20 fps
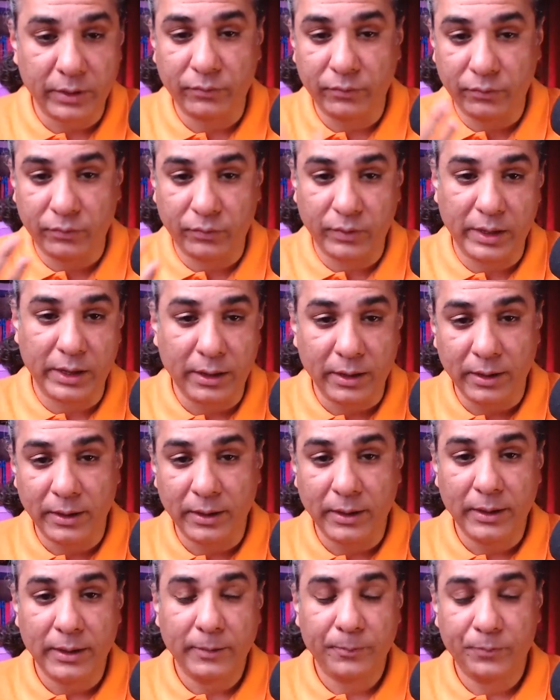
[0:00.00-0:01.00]
They feel
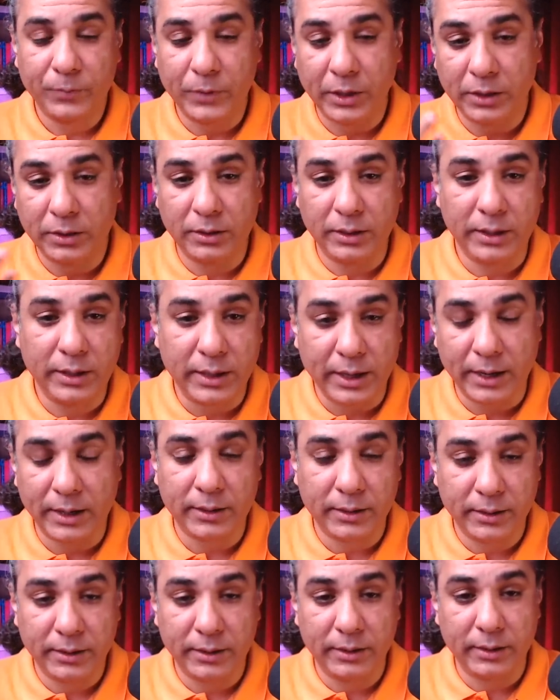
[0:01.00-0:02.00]
that
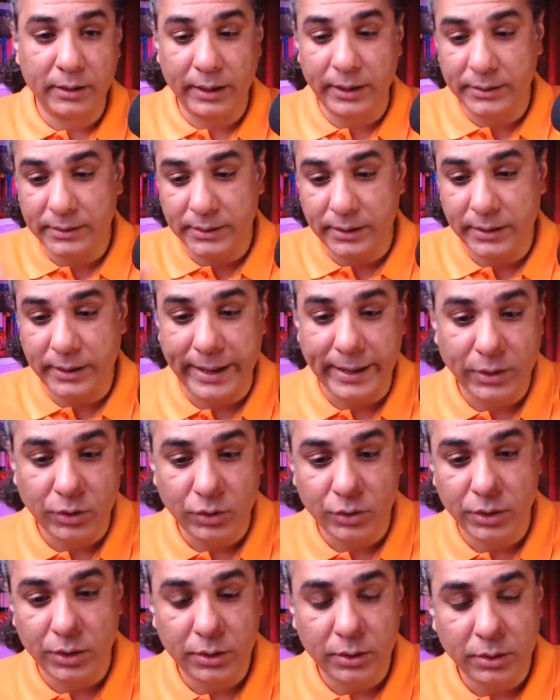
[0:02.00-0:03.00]
Iran is a
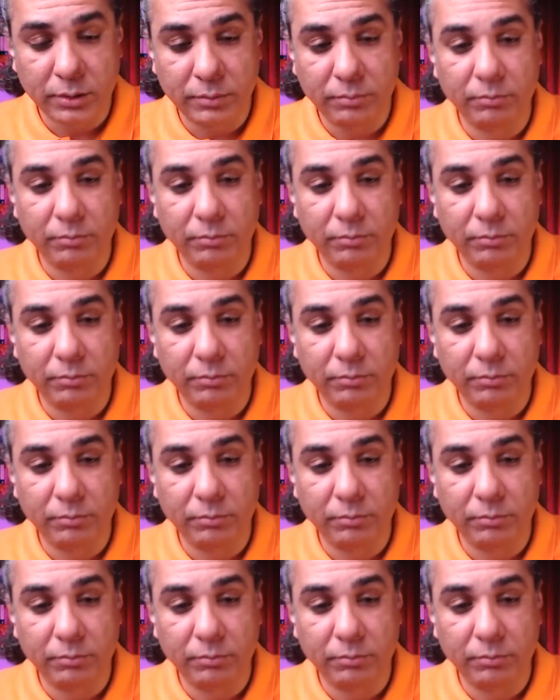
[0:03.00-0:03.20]
danger